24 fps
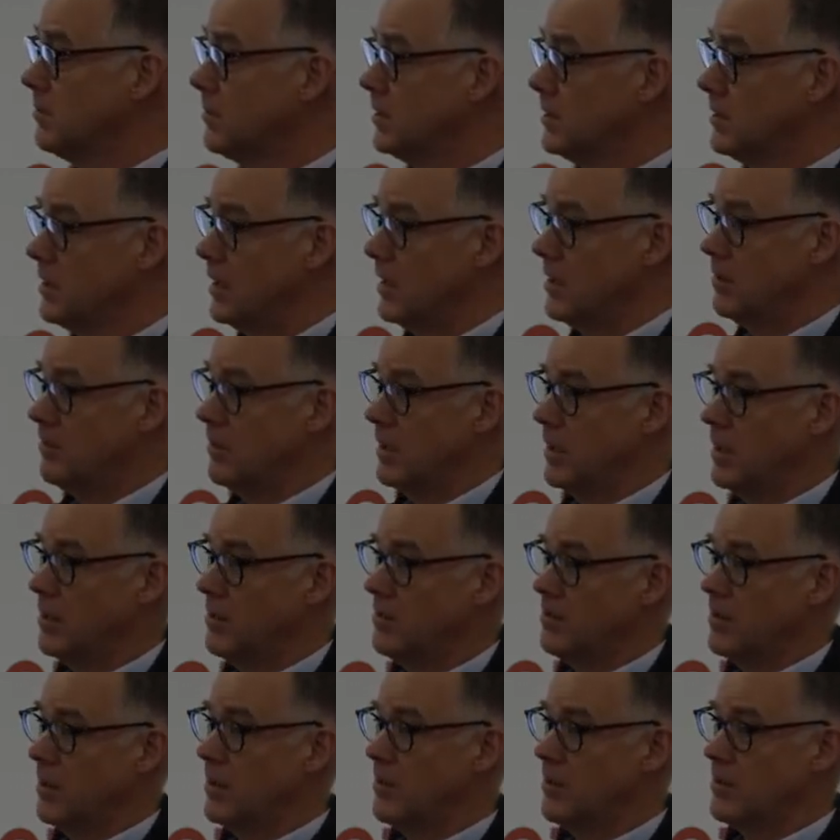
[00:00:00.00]
per centimetre
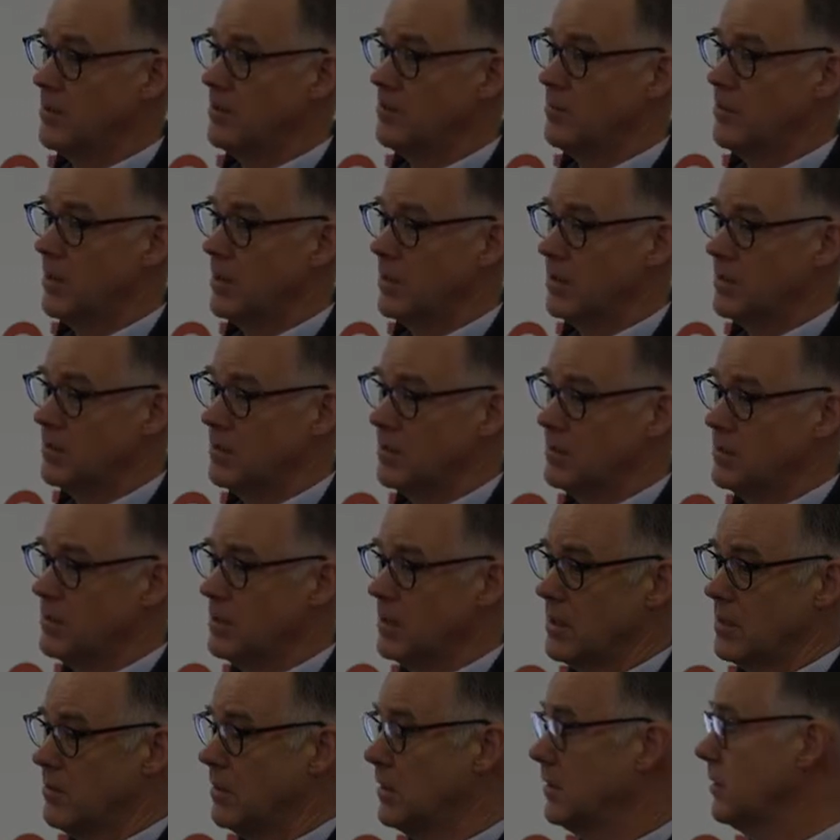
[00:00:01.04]
rather than
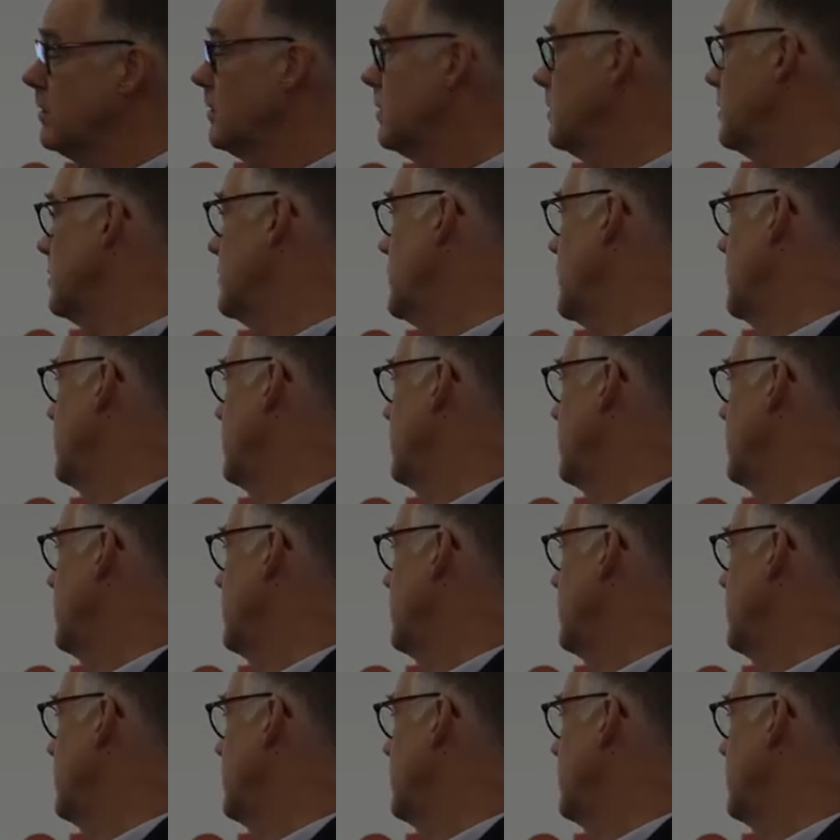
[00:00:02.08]
microsiemens, that